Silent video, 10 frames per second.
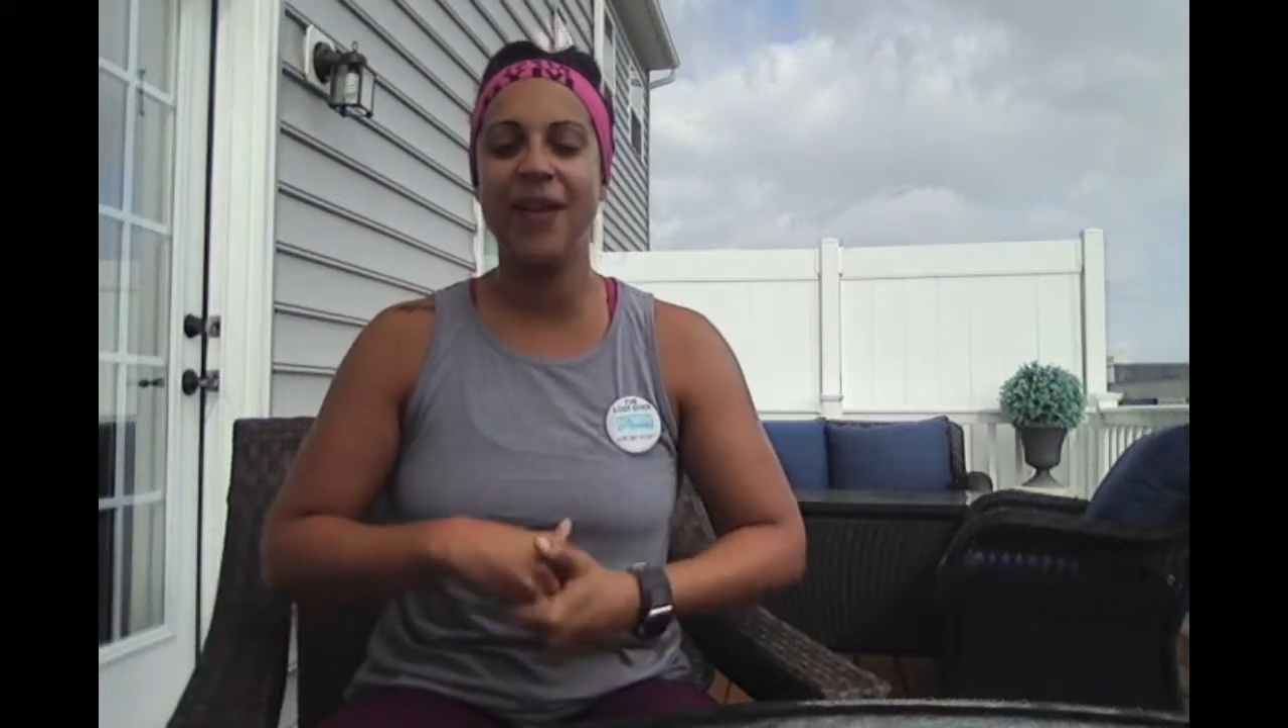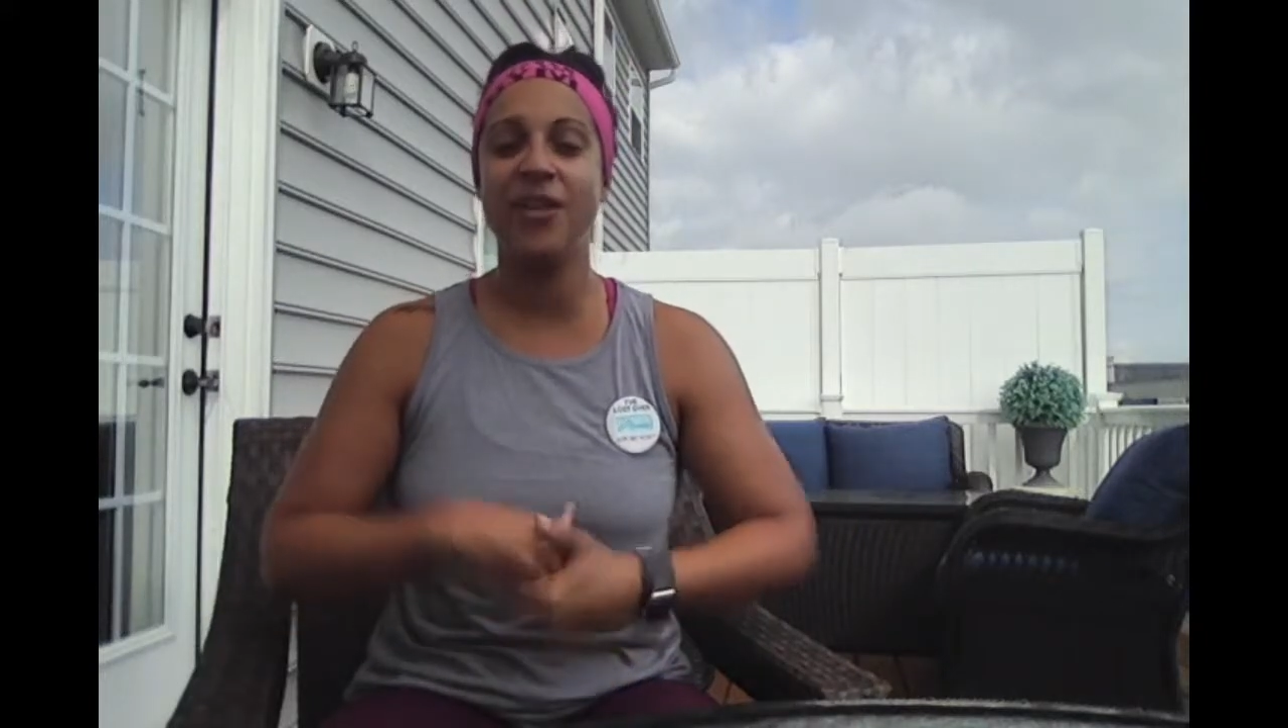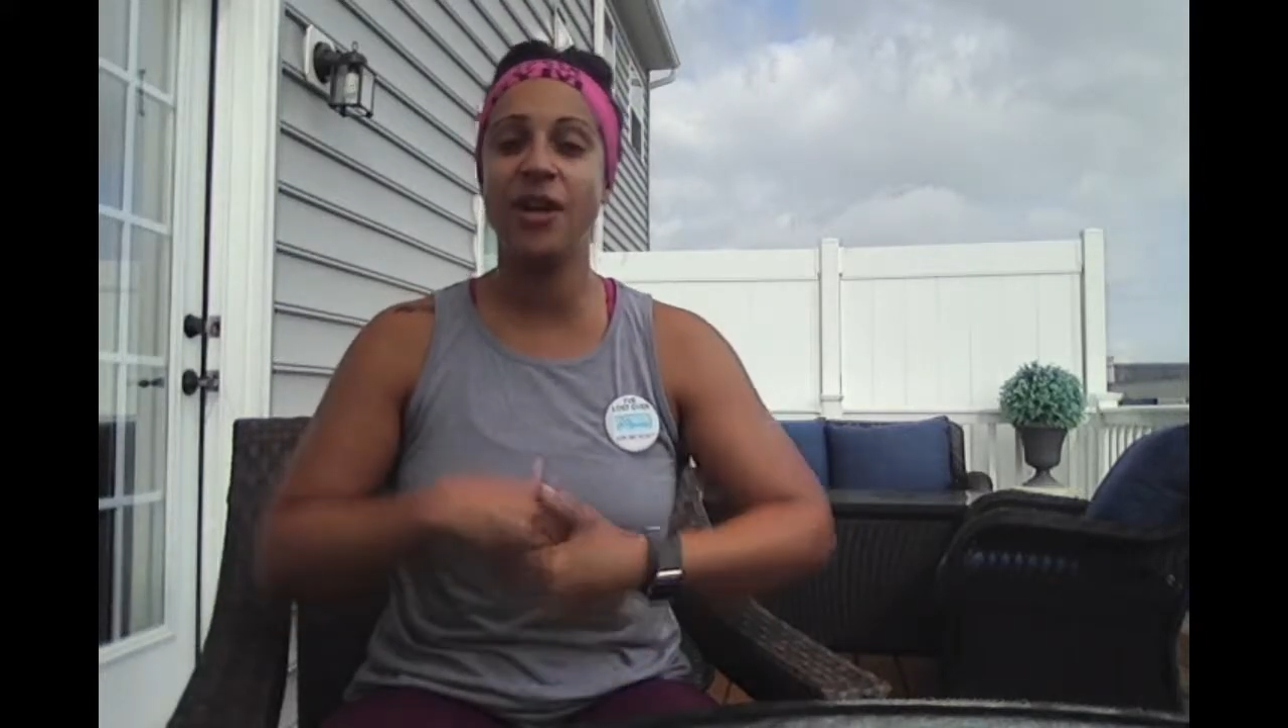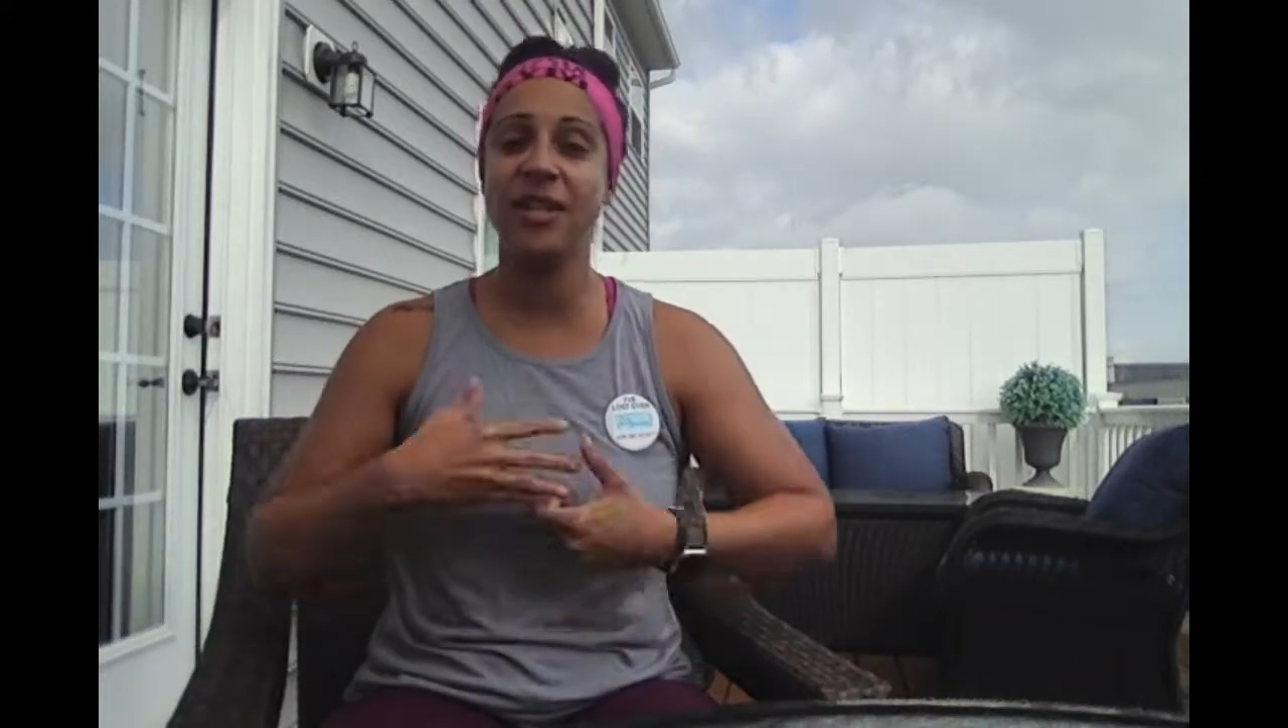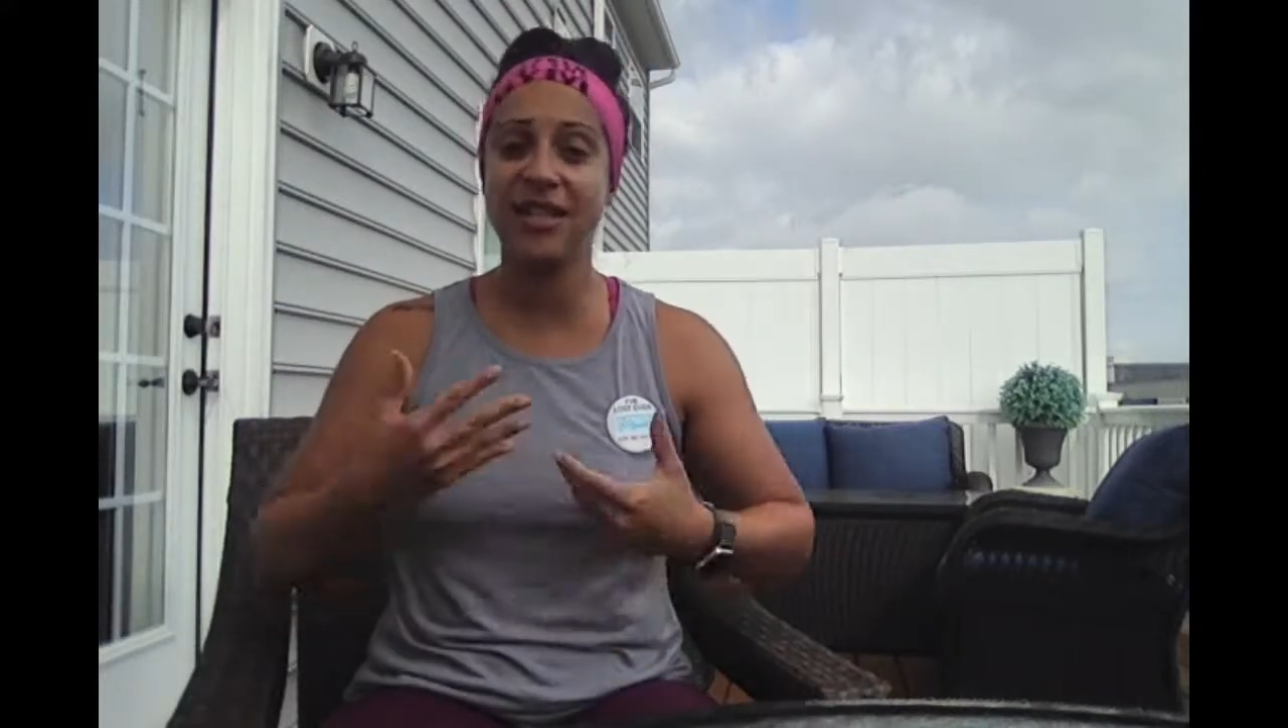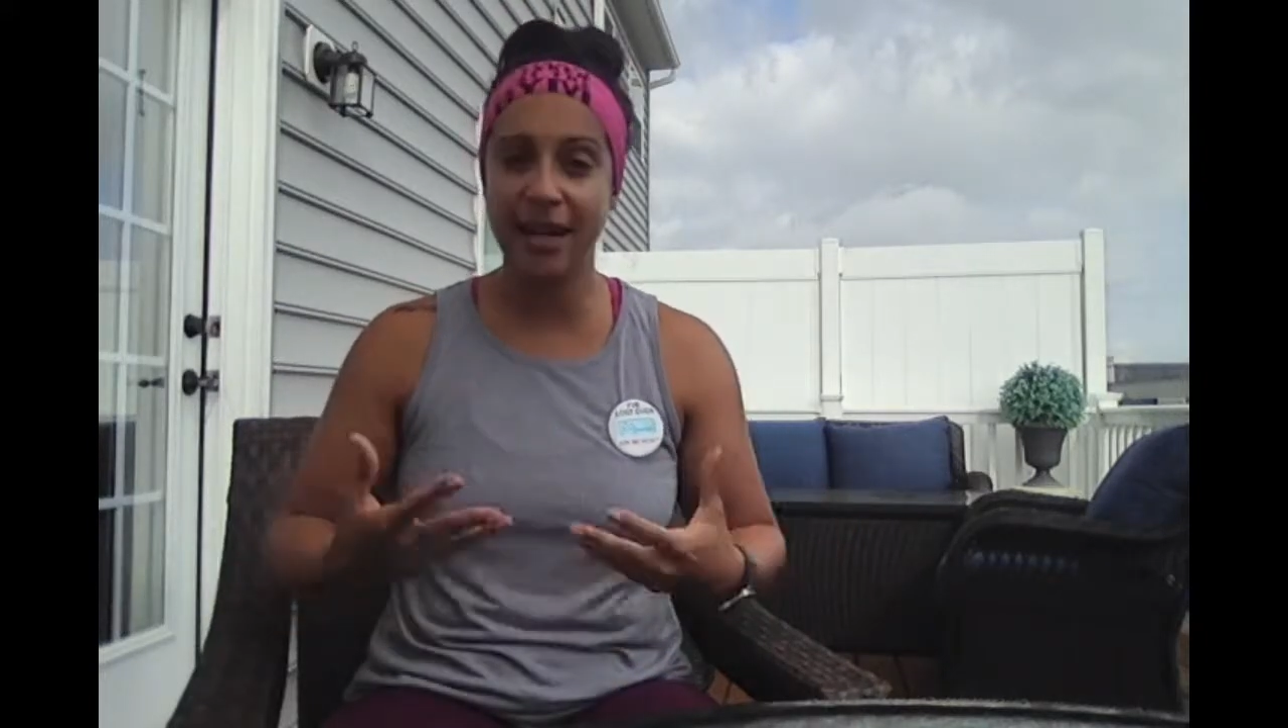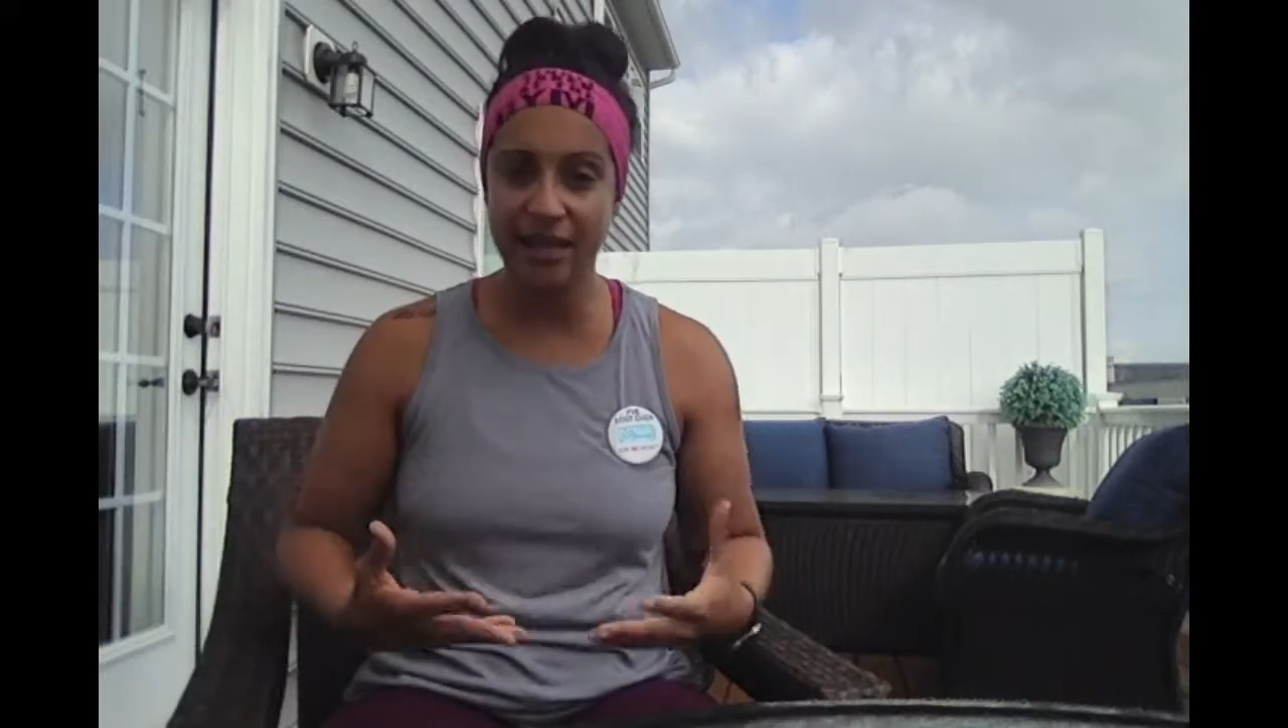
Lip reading: started to set a